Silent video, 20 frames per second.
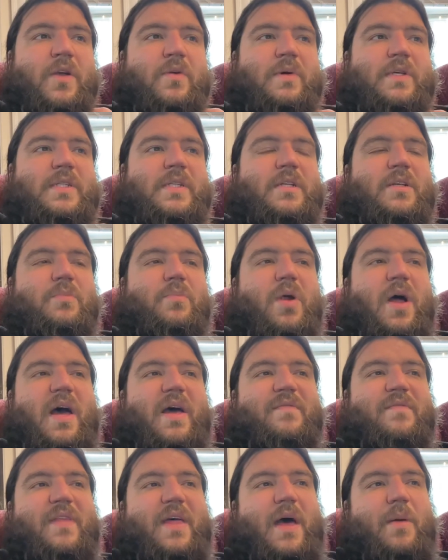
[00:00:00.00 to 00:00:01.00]
was to
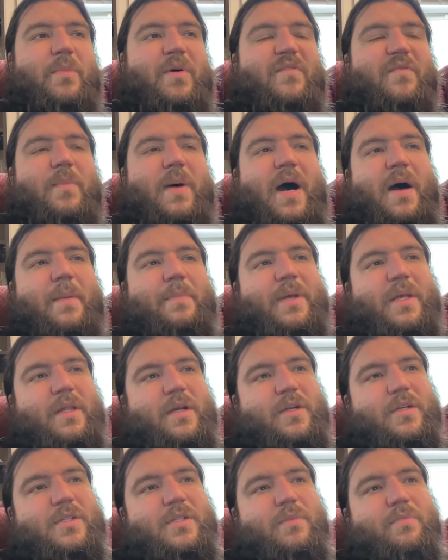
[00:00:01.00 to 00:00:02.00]
deprive them of
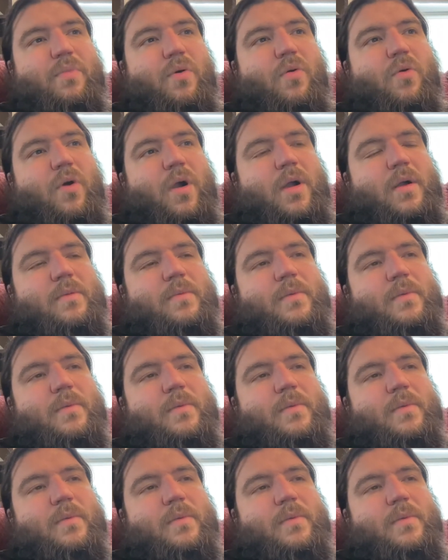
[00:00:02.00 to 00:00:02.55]
popular support.